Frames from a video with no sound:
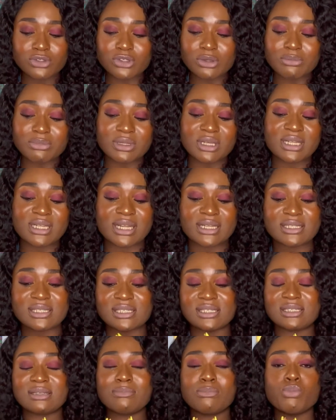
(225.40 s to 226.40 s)
something that is
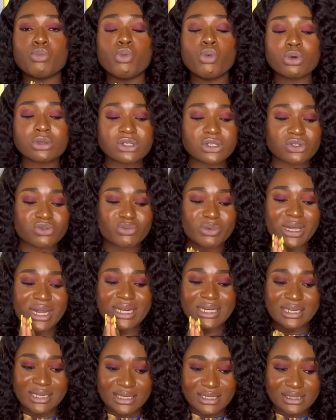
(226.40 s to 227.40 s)
the most
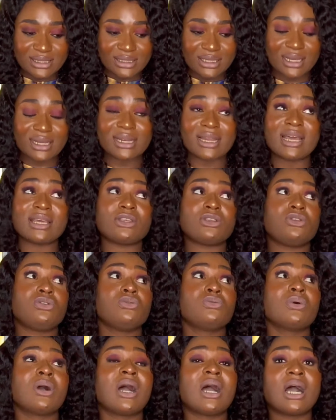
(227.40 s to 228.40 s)
realistic, like
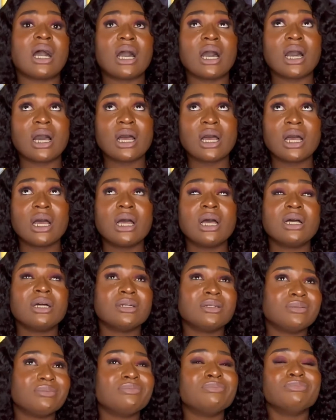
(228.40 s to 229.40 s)
you want
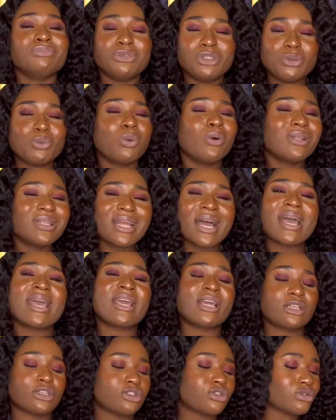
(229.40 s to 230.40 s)
that
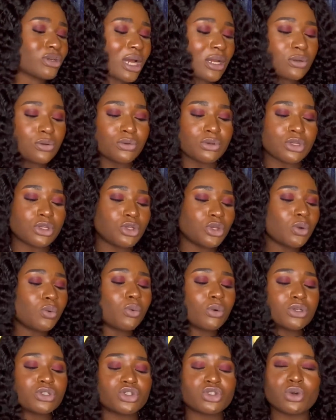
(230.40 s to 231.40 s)
extra look, you don't
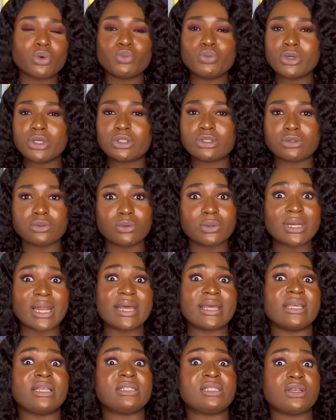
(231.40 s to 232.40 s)
want your wig to look like
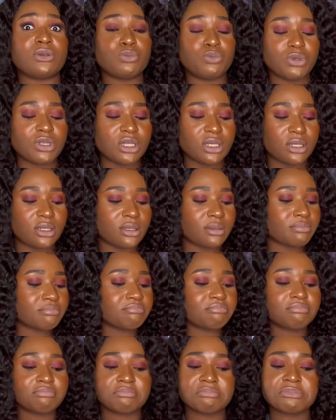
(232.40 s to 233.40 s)
it's a wig,
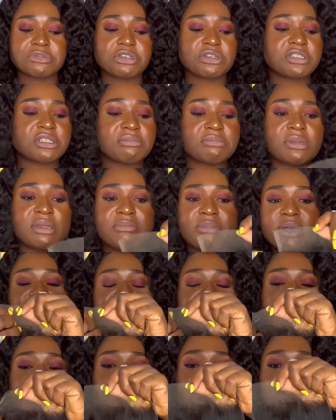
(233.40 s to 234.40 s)
just simply buy
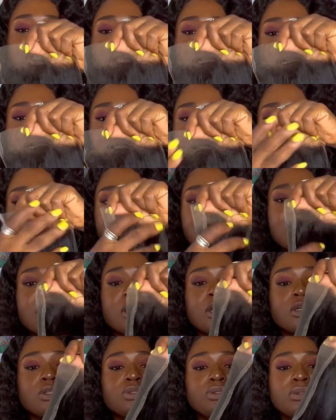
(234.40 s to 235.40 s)
HT lace.
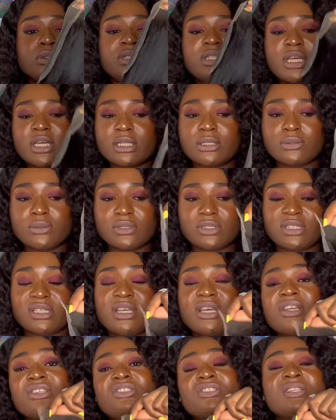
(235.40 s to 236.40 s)
Though take note, the
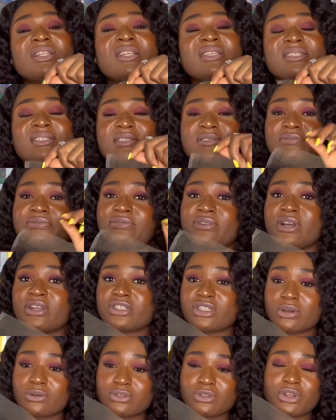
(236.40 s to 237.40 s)
HT lace is
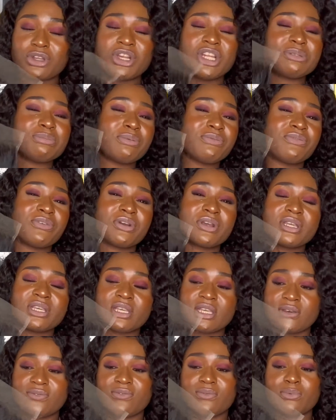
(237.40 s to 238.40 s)
fragile, so you need to be very
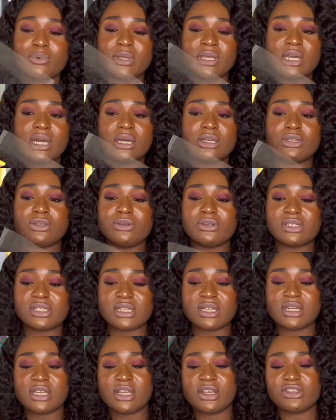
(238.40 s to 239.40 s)
careful when you are
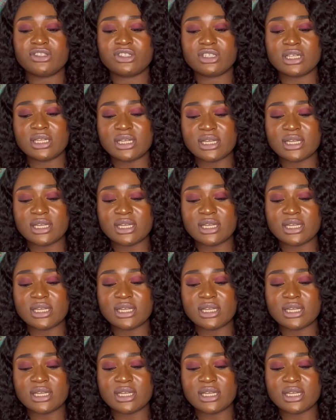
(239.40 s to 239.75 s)
using HT